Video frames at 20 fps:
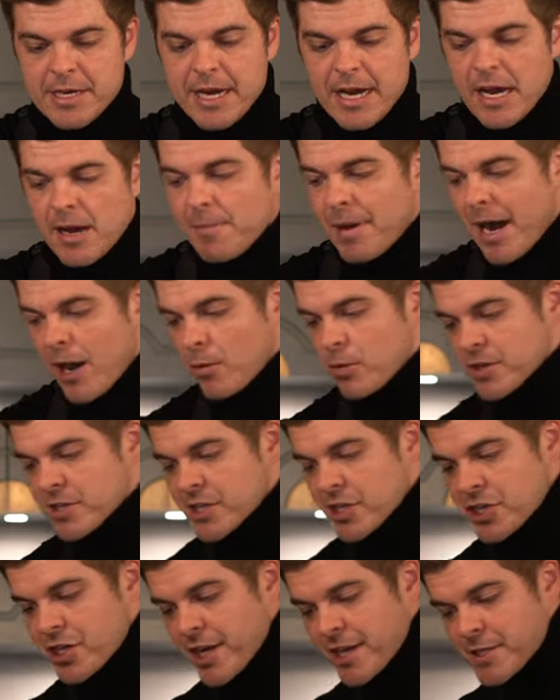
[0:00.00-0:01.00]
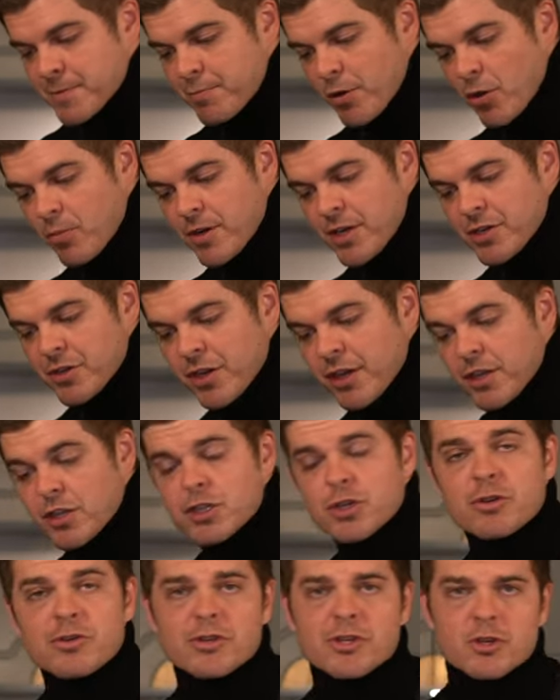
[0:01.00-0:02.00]
Um, I would suggest probably doing
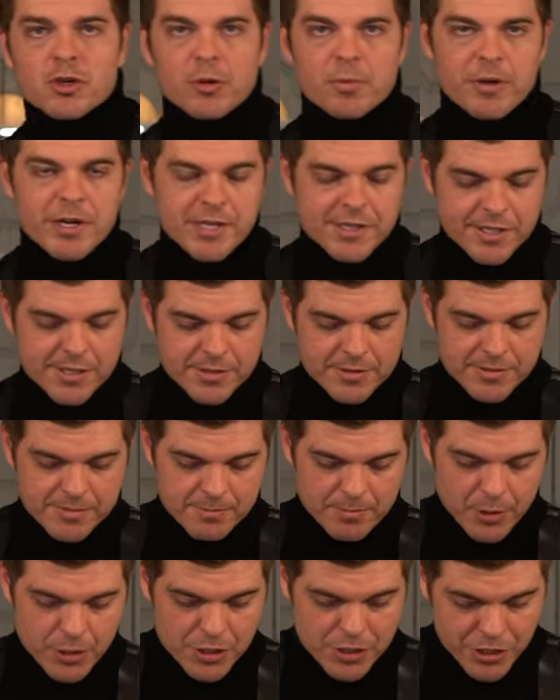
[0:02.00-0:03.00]
two strawberries per